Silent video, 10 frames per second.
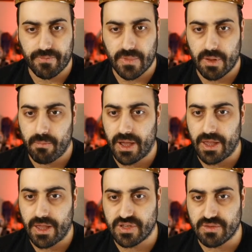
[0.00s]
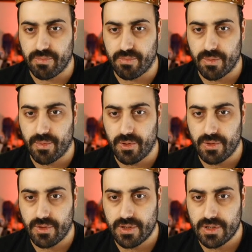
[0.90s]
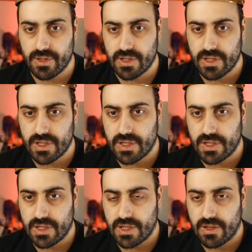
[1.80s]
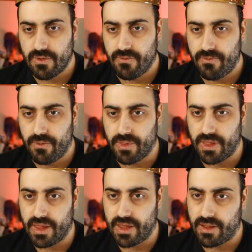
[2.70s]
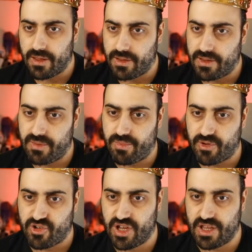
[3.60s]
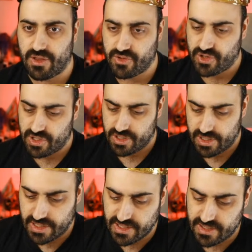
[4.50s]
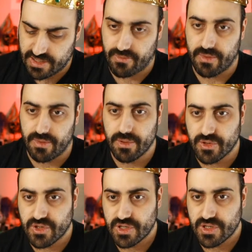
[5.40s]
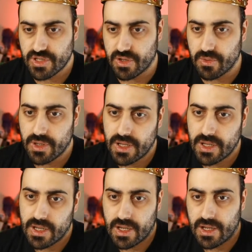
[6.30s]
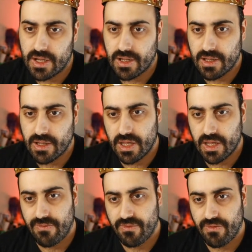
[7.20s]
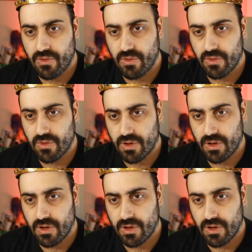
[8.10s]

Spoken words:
by using purple for the deeper shadows instead of the blues. So if you